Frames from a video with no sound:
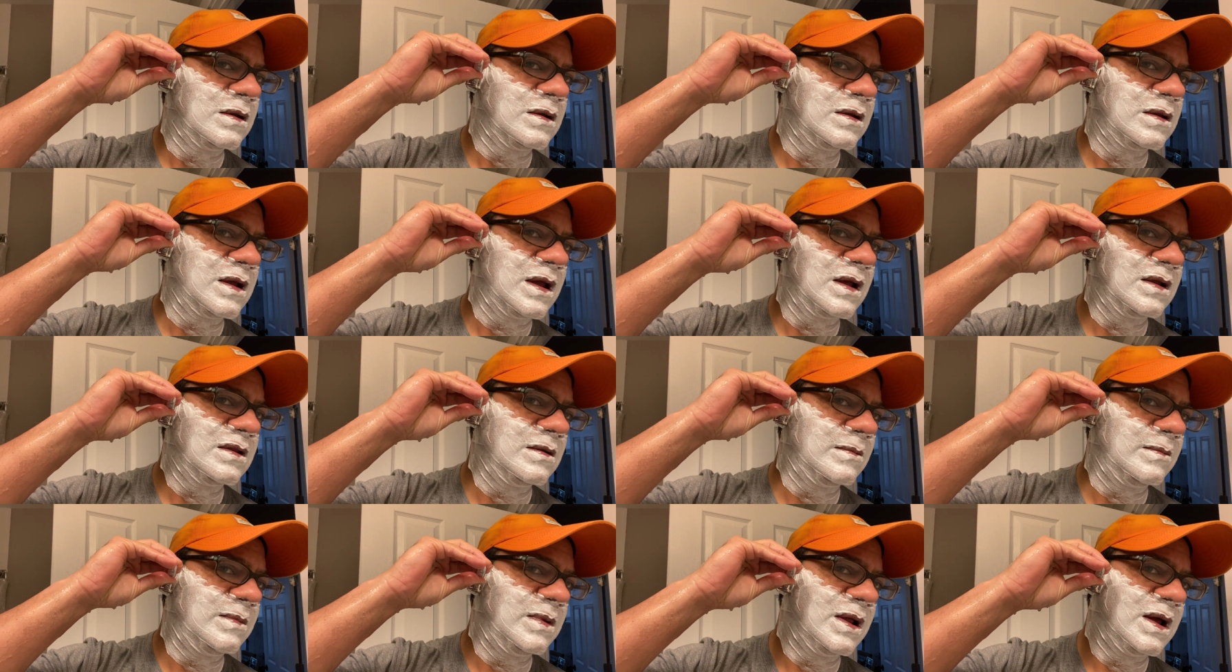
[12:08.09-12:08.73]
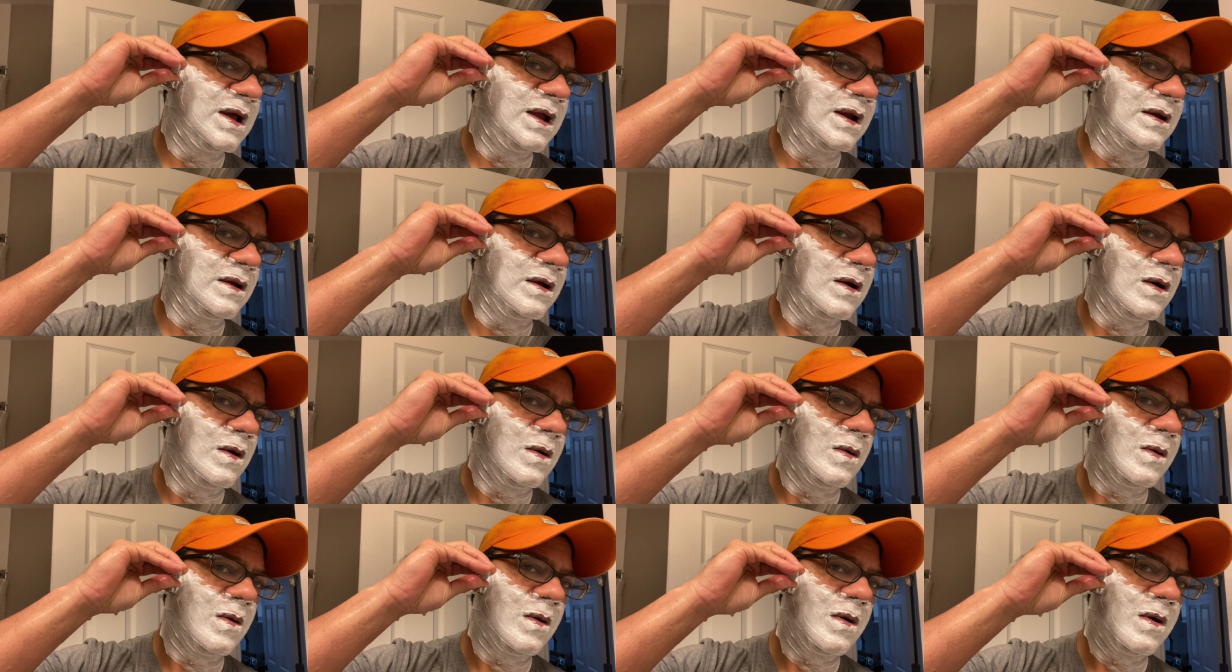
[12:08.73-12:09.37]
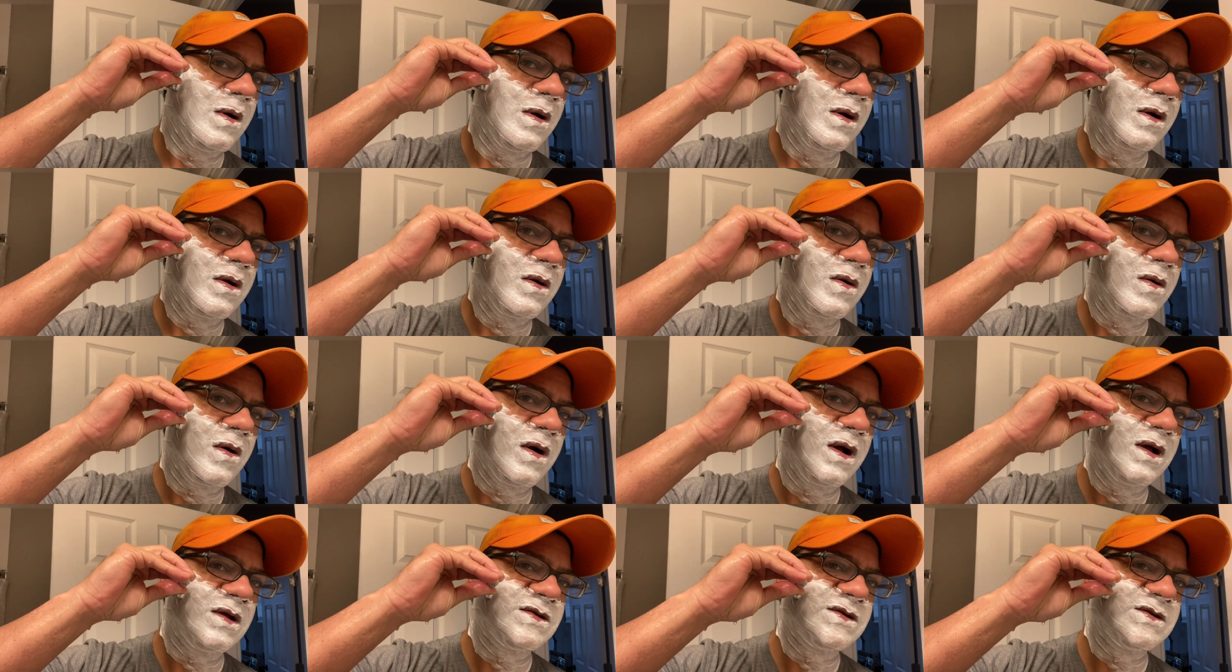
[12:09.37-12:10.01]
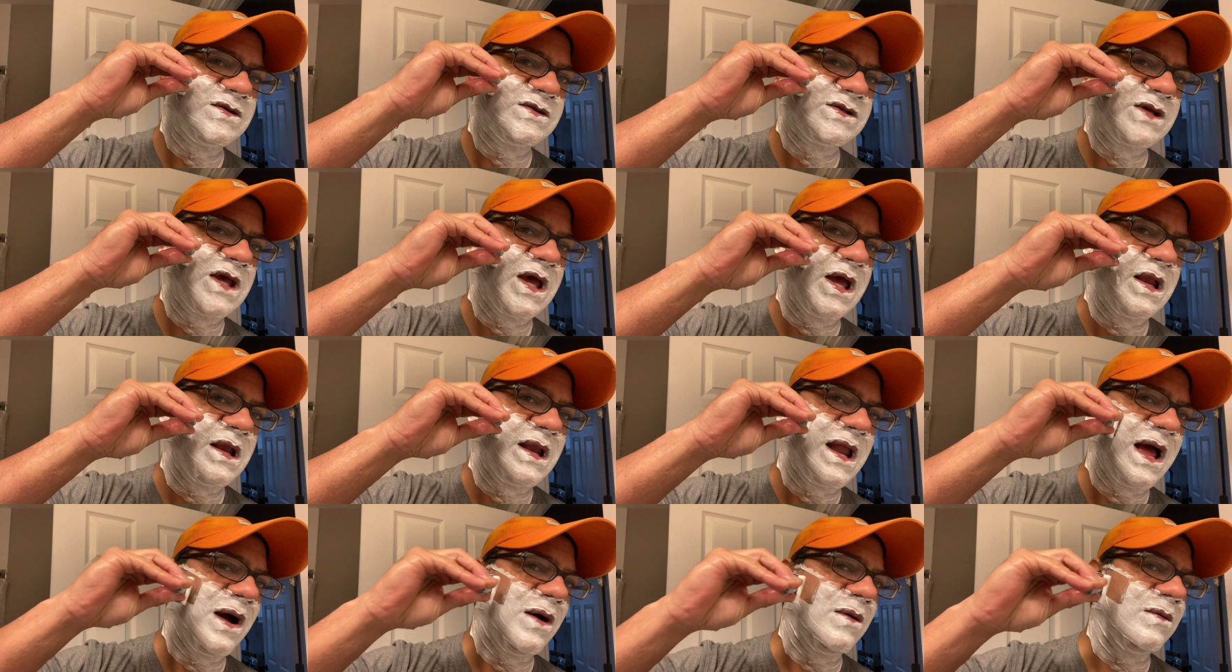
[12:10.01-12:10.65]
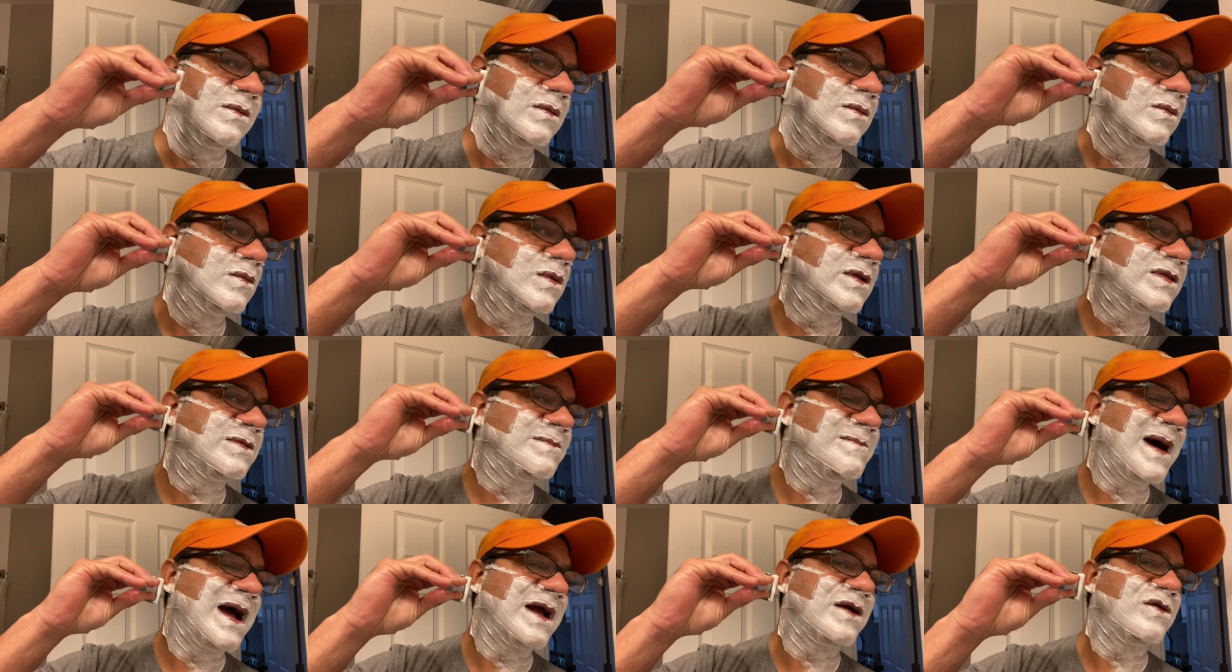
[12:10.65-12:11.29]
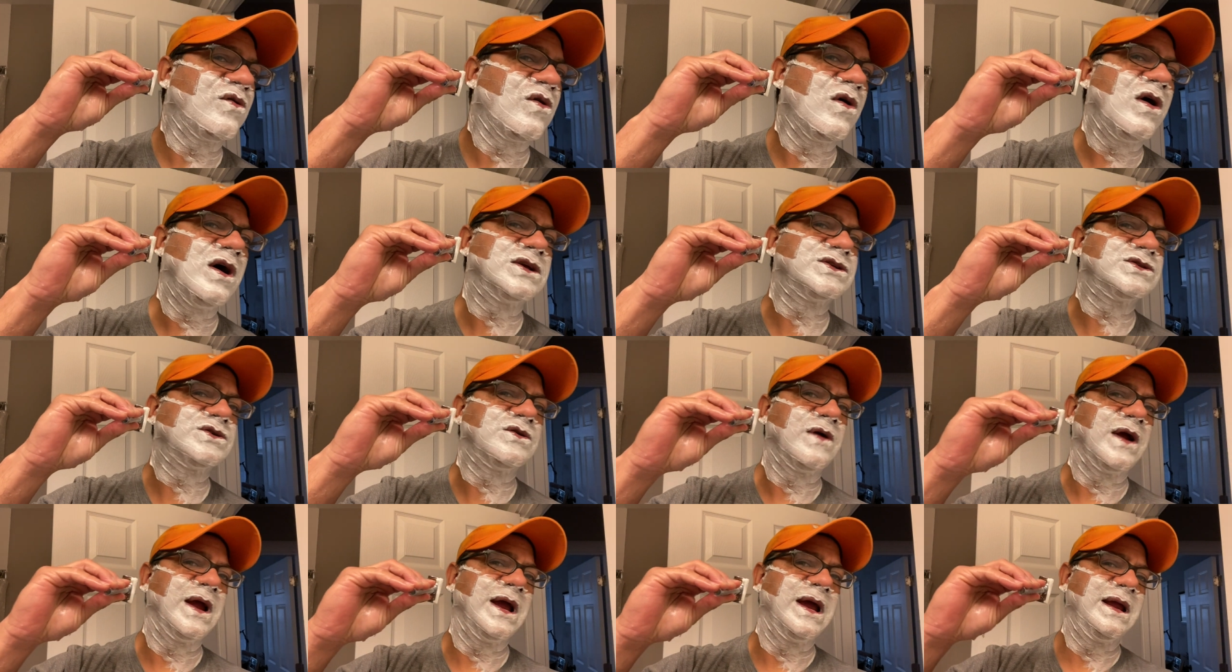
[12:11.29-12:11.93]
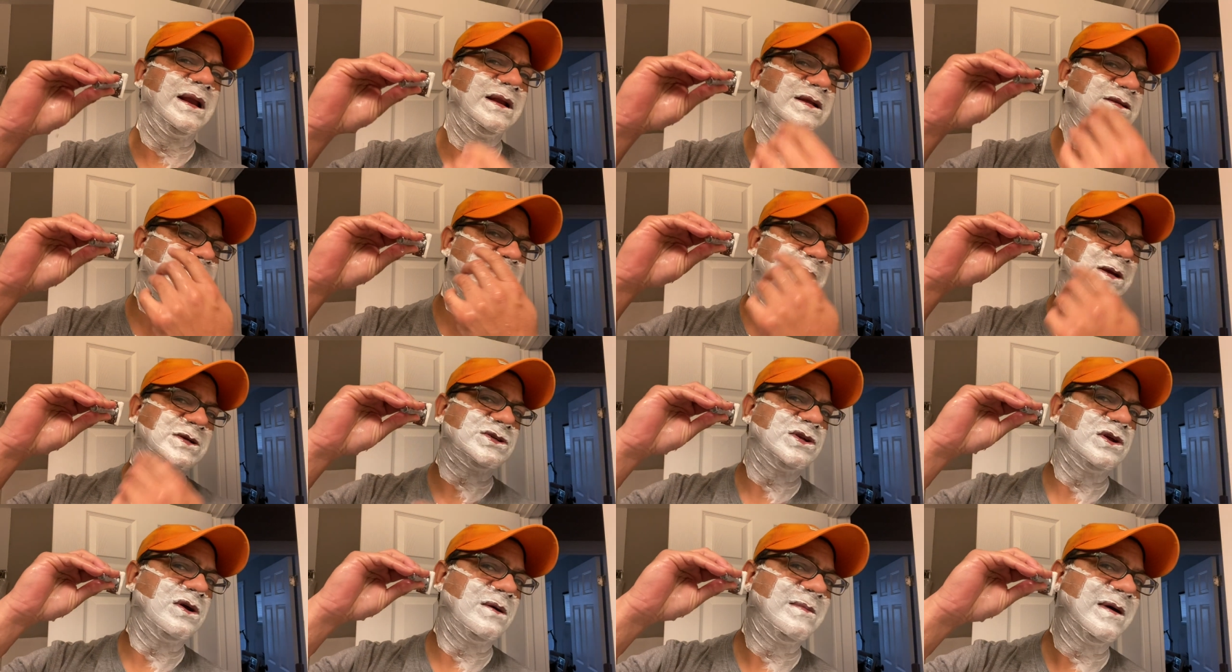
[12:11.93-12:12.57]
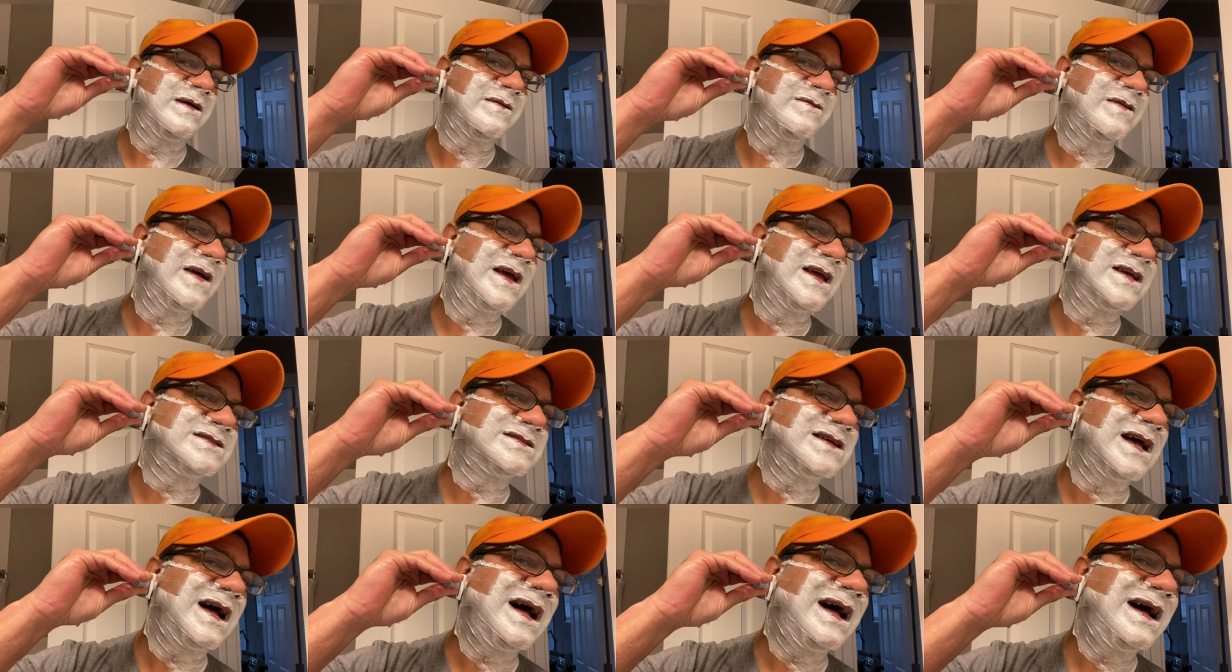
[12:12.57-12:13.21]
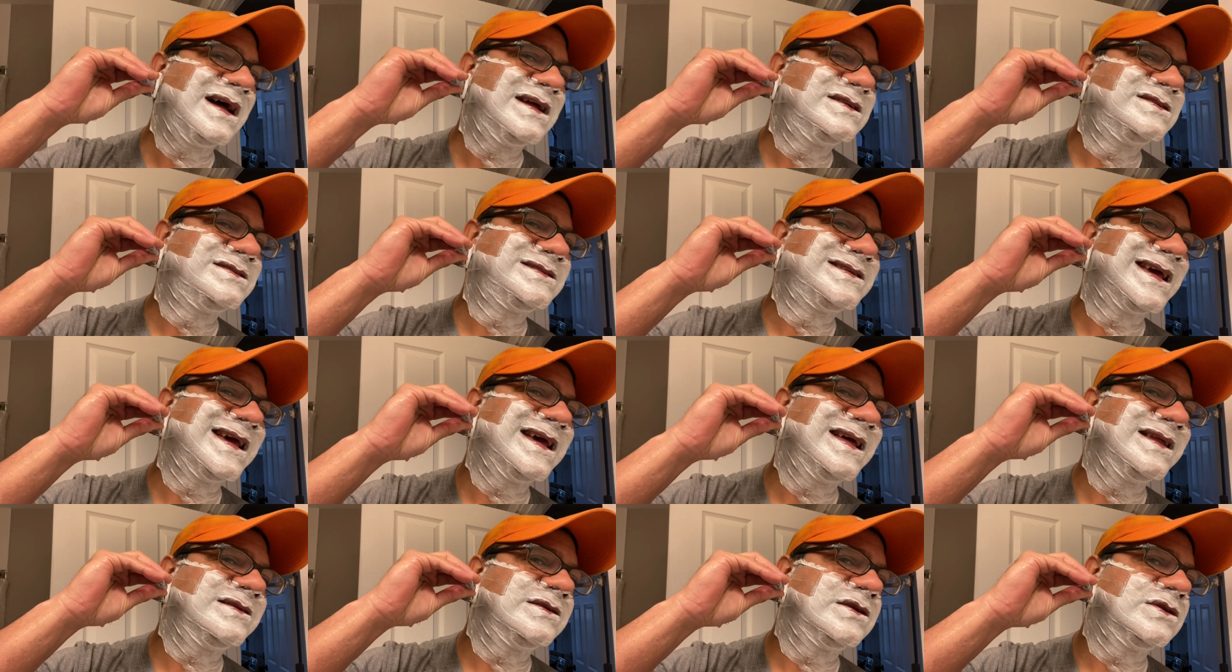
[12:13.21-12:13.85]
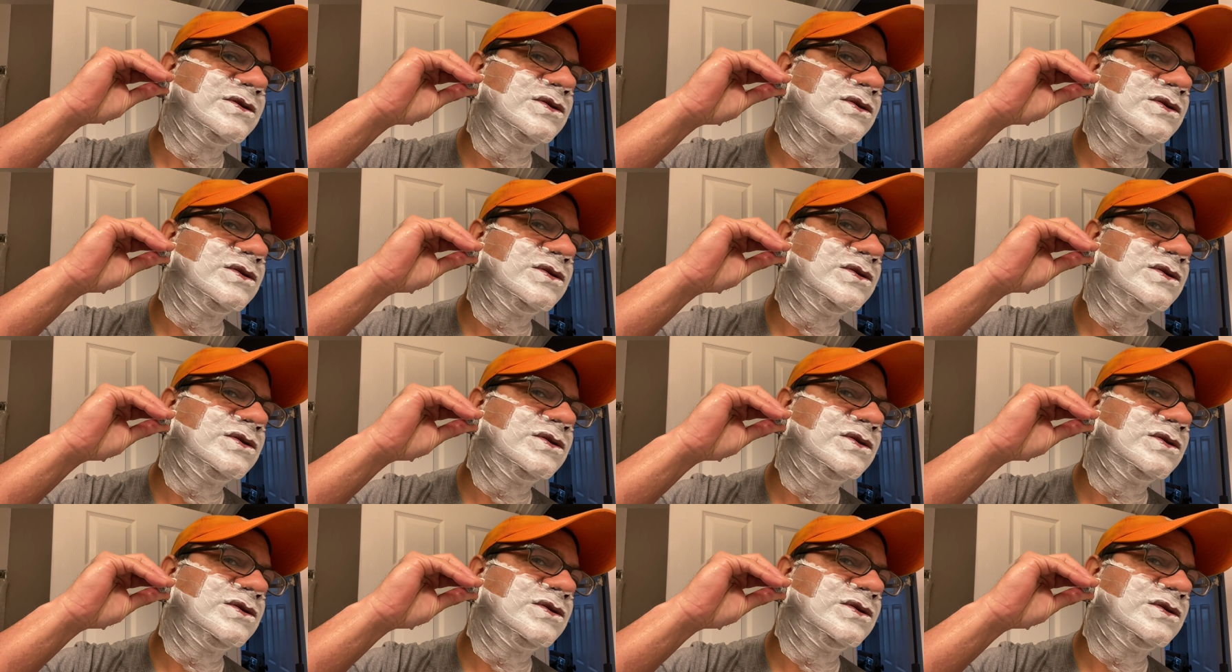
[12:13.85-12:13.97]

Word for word: take the blade and go across the skin. Now, with my cross grain, especially on my face, I tend to